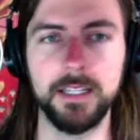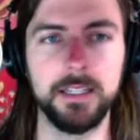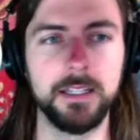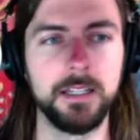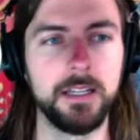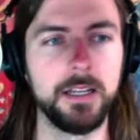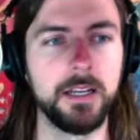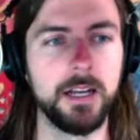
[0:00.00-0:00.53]

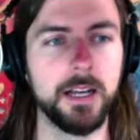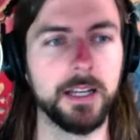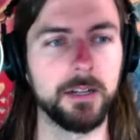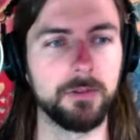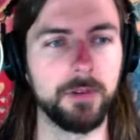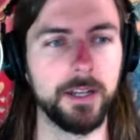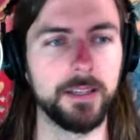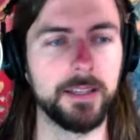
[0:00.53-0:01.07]
I'm gonna
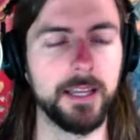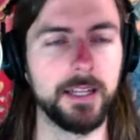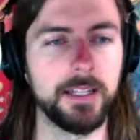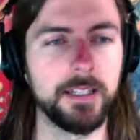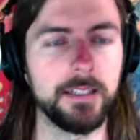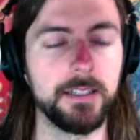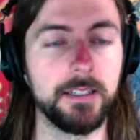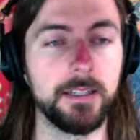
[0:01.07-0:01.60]
write that
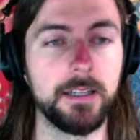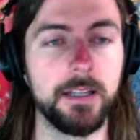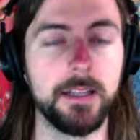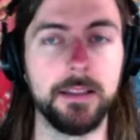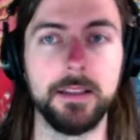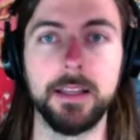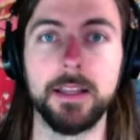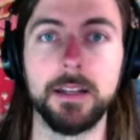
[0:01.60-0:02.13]
in
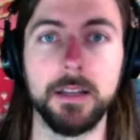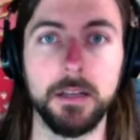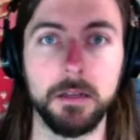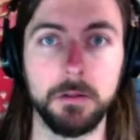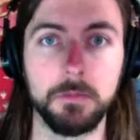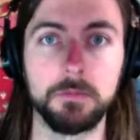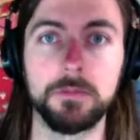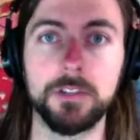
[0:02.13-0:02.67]
and
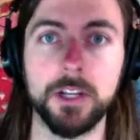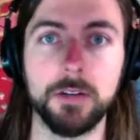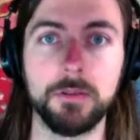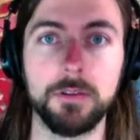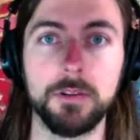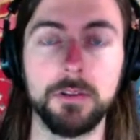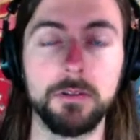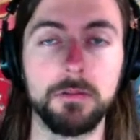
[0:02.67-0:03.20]
then check
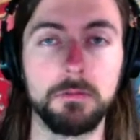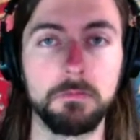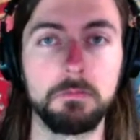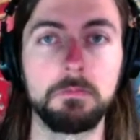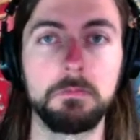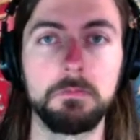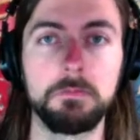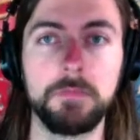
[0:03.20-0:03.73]
with you
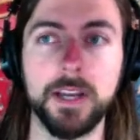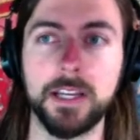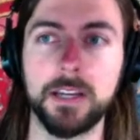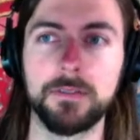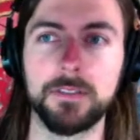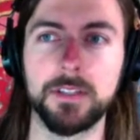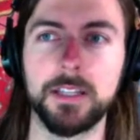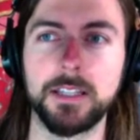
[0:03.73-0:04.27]
back
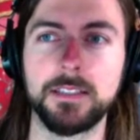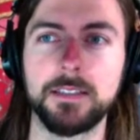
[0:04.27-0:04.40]
after that.